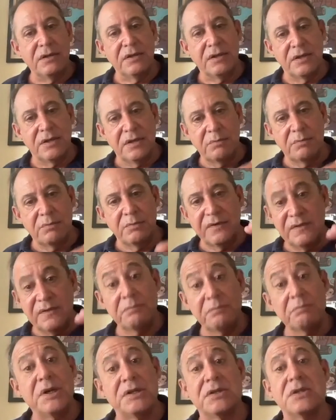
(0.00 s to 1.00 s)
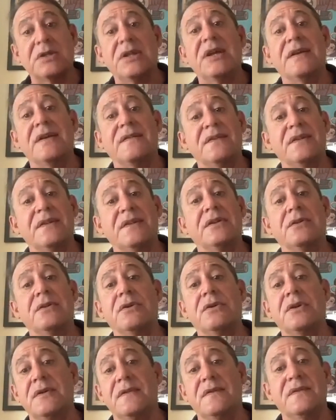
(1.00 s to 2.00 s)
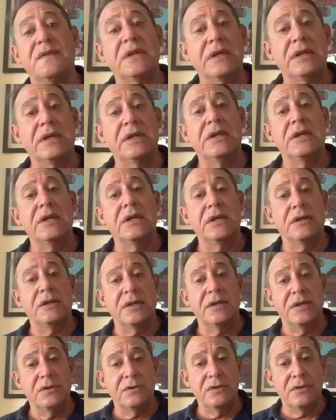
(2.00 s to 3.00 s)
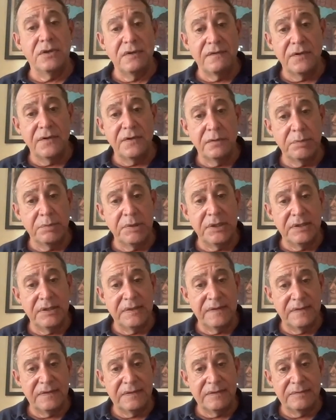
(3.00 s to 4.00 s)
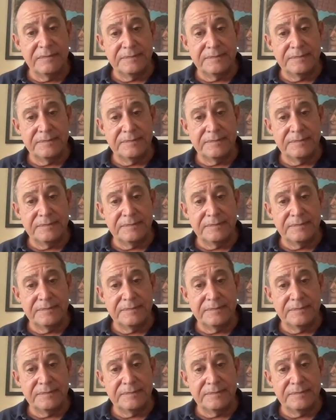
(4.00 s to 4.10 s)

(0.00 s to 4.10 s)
numbers much less than there is here in the Philippines.